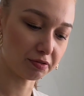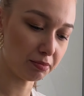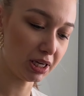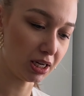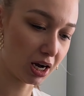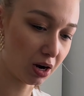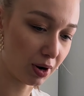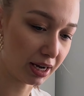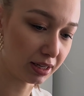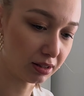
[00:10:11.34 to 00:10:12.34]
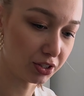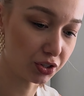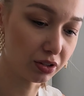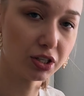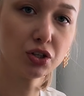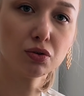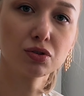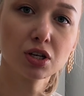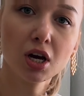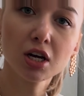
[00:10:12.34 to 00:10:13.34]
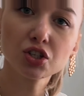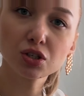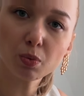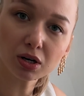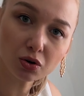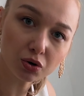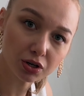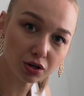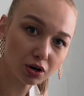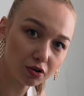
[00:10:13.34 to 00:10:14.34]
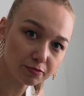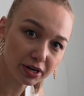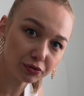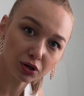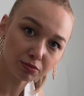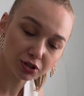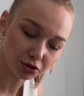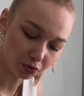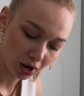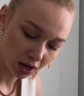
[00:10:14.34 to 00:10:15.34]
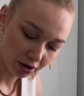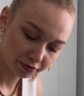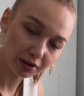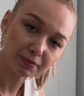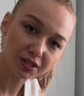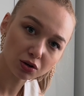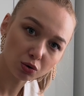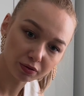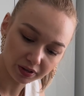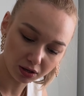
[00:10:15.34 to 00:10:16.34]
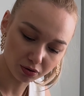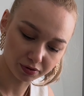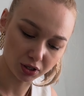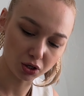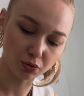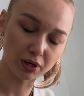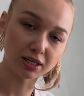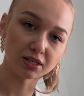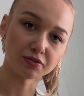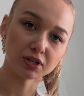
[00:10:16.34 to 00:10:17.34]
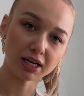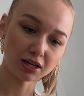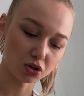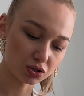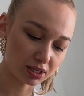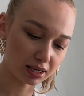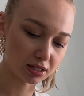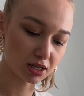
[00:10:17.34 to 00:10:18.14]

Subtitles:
me, how I literally used just one corner of my room to film this whole video for you in different angles and